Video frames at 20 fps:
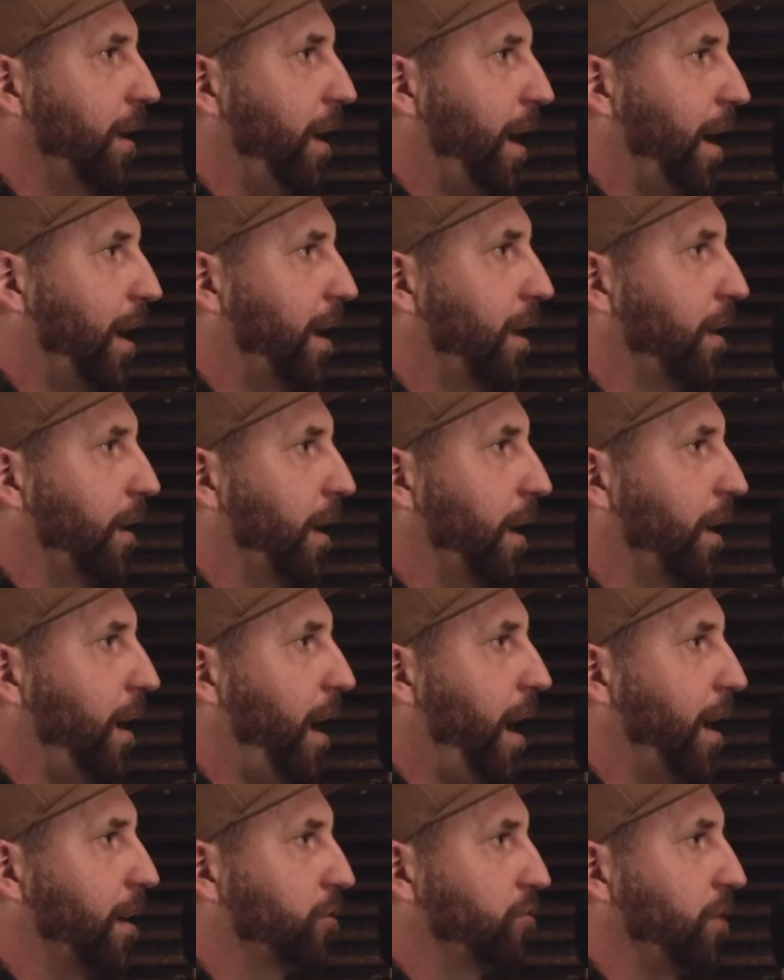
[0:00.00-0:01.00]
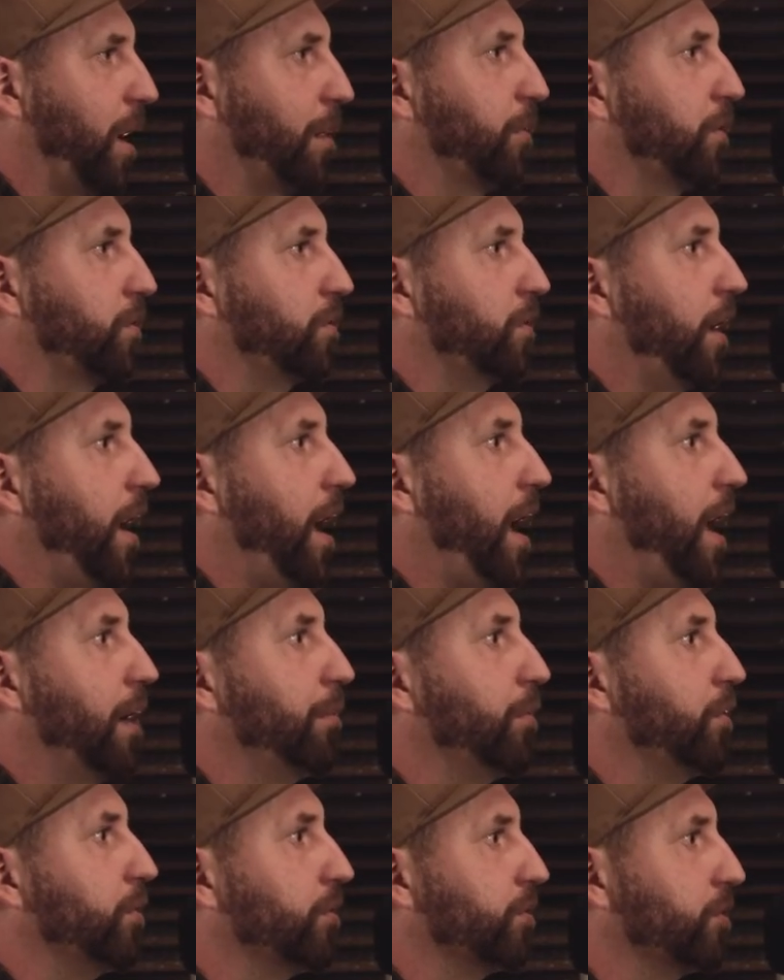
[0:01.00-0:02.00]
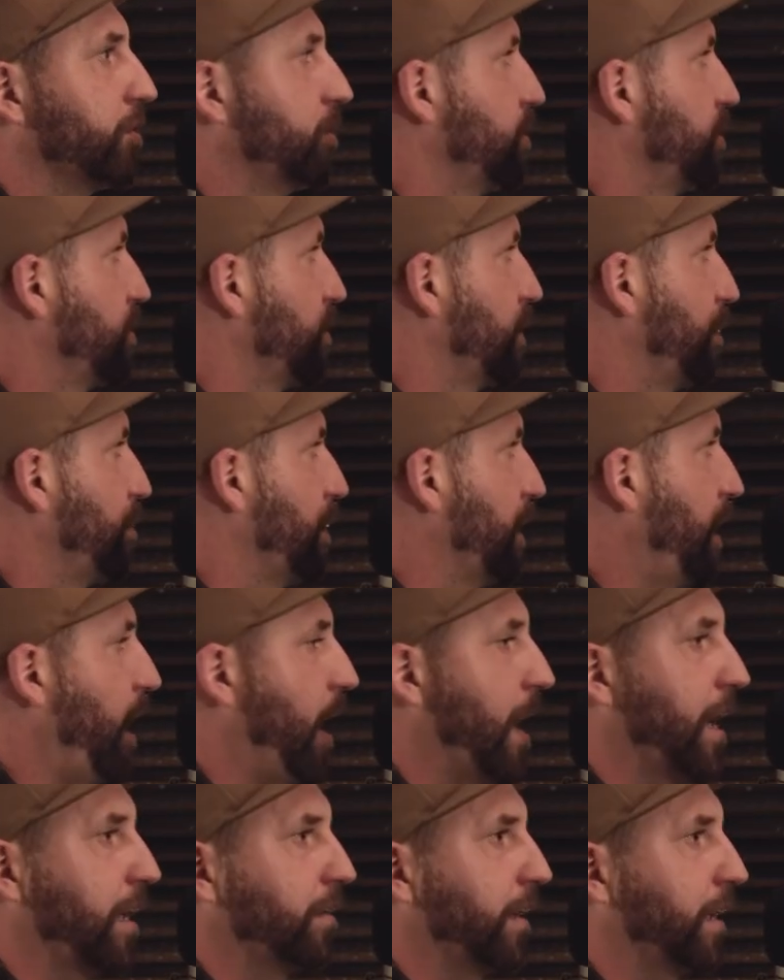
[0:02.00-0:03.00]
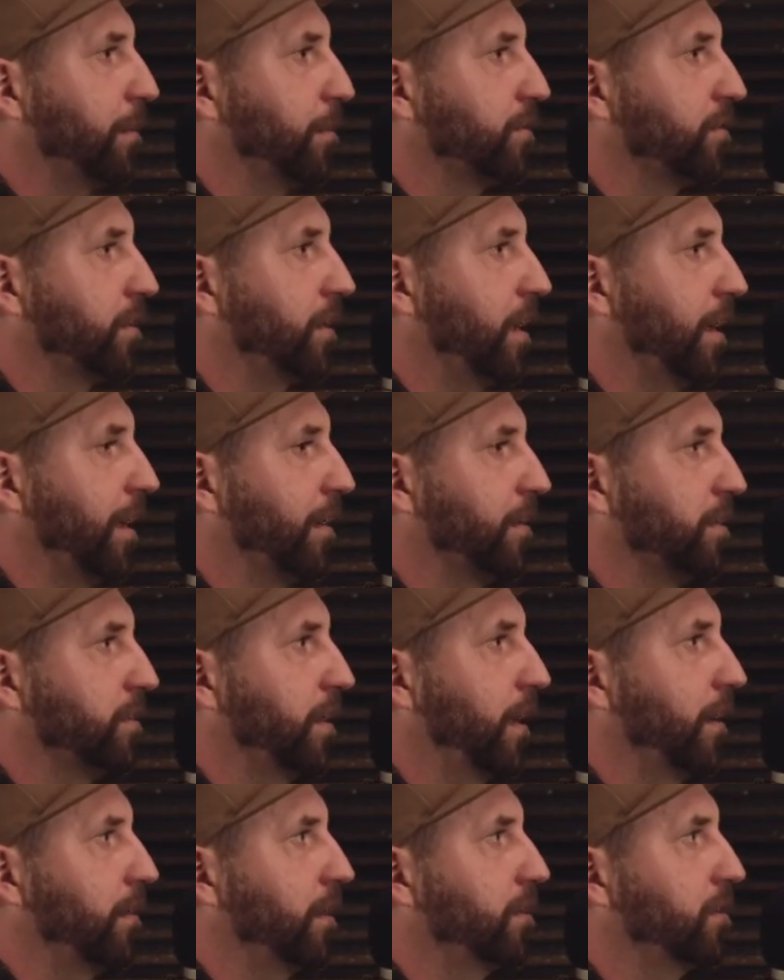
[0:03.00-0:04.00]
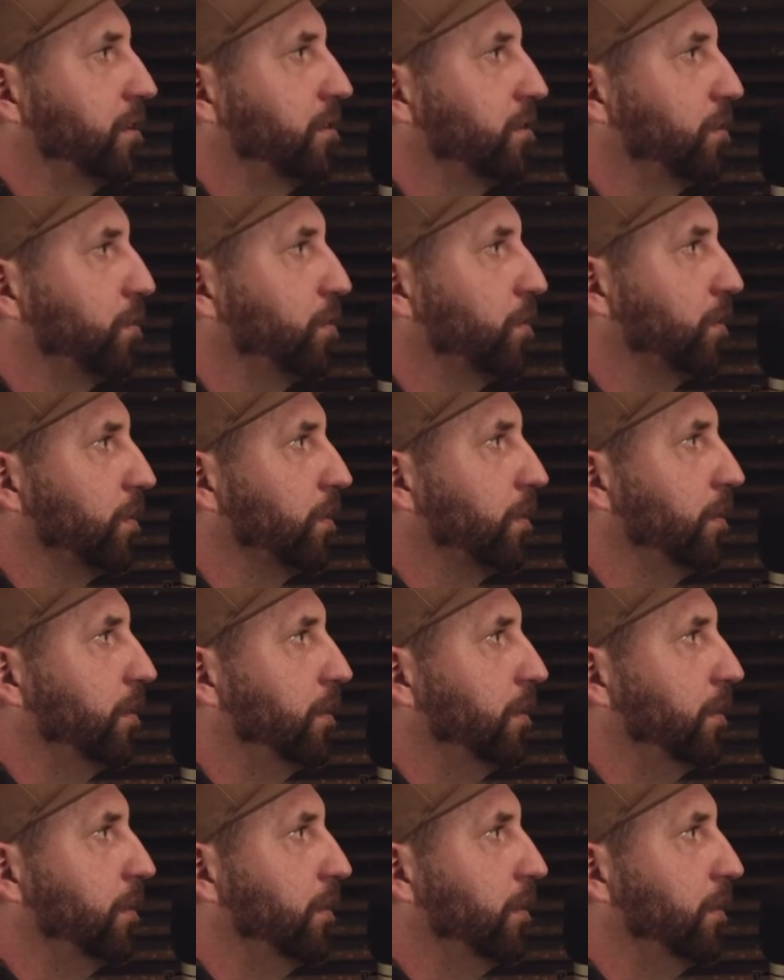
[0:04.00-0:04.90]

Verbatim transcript: that had like anatomical animals or like mechanical animals yeah. in it. And I was like, this is cool.